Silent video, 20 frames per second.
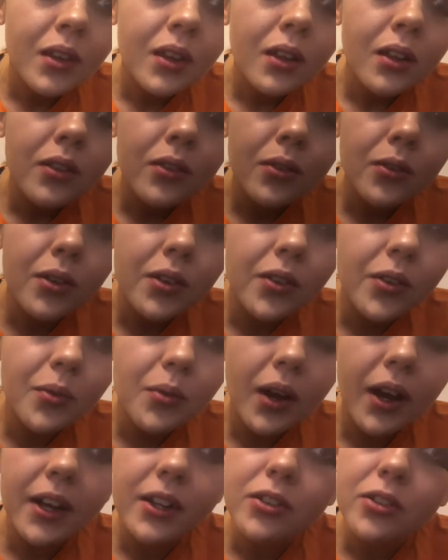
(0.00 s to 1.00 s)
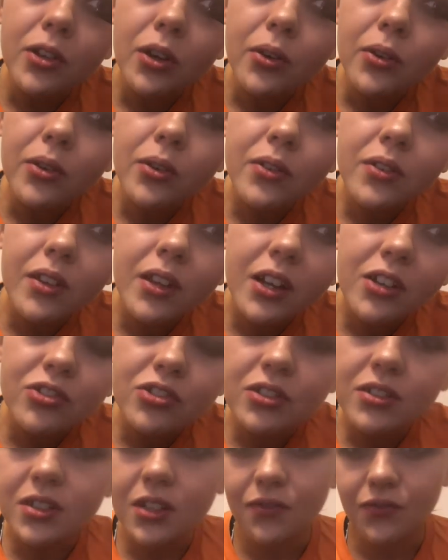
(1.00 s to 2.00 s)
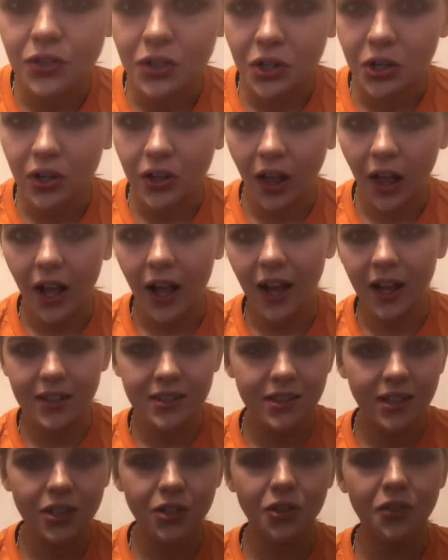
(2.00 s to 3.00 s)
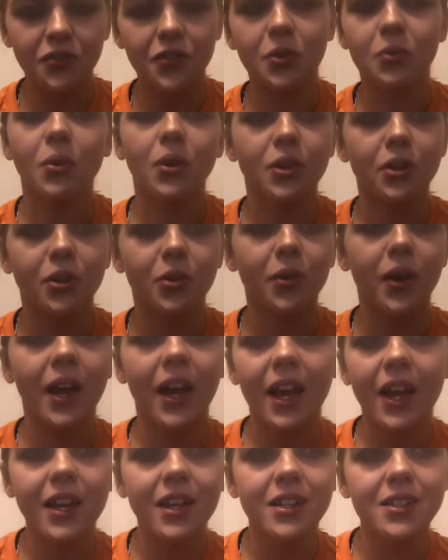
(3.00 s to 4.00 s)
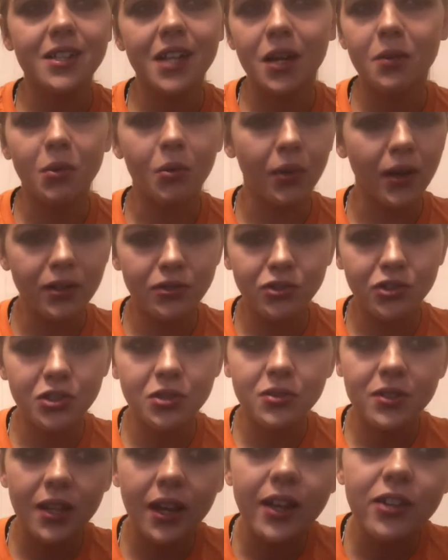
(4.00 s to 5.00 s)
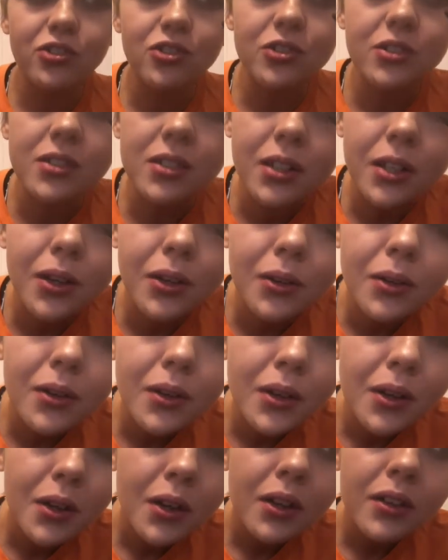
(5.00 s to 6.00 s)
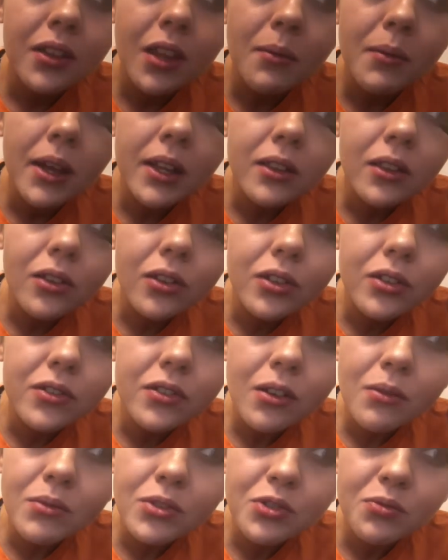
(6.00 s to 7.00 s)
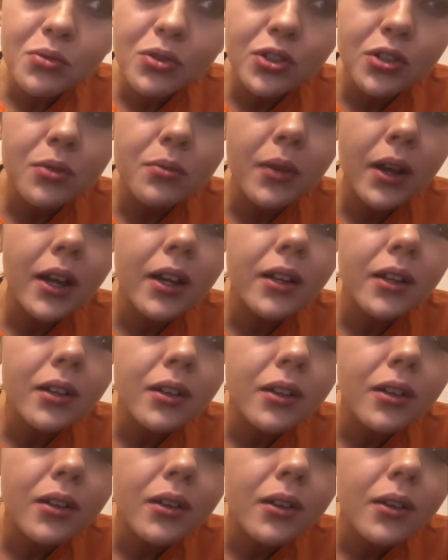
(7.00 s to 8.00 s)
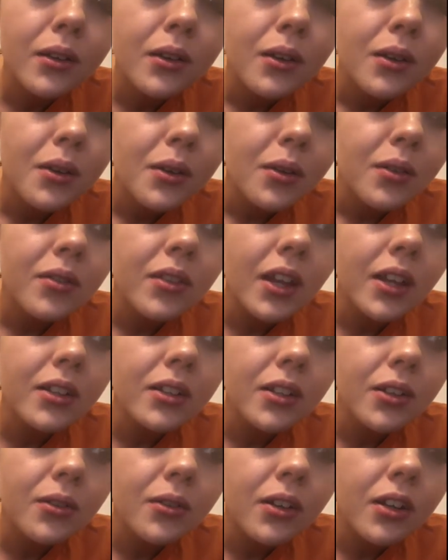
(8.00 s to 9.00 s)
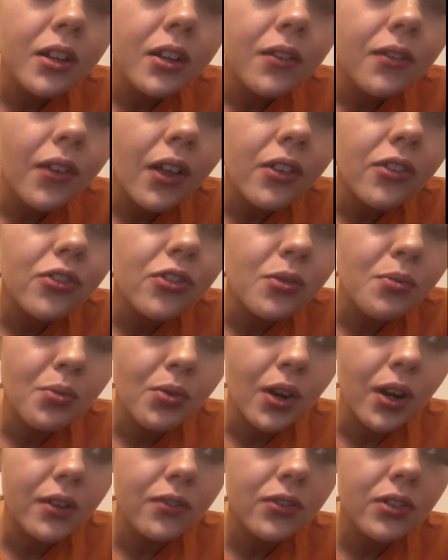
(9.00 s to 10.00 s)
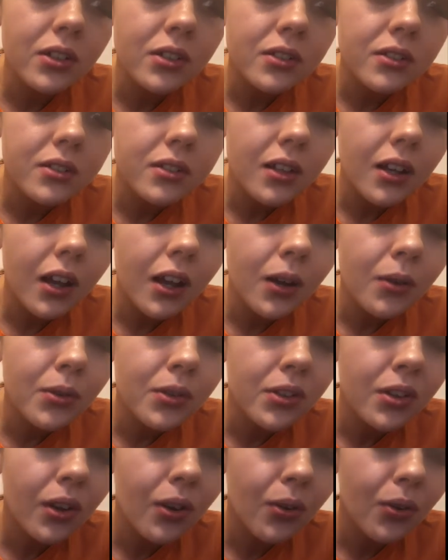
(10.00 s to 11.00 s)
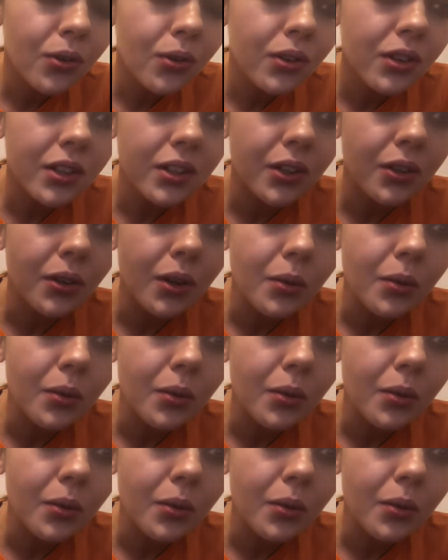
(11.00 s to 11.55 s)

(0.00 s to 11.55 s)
The reason why I don't use lashes, if you're all asking or if you're wondering why, hey, Tamera, why don't you use lashes, you know, they make the look so much more dramatic. They do, and if that's your preference, I would totally do it.